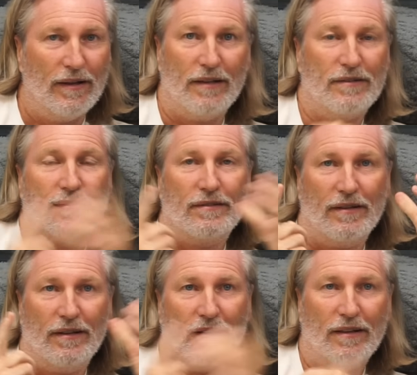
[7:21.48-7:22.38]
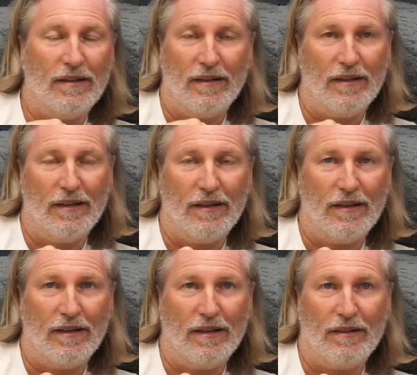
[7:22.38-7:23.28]
It's
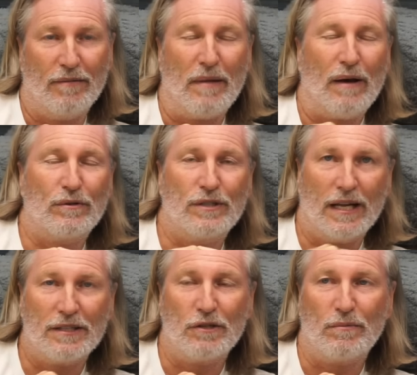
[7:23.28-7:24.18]
the amount of chances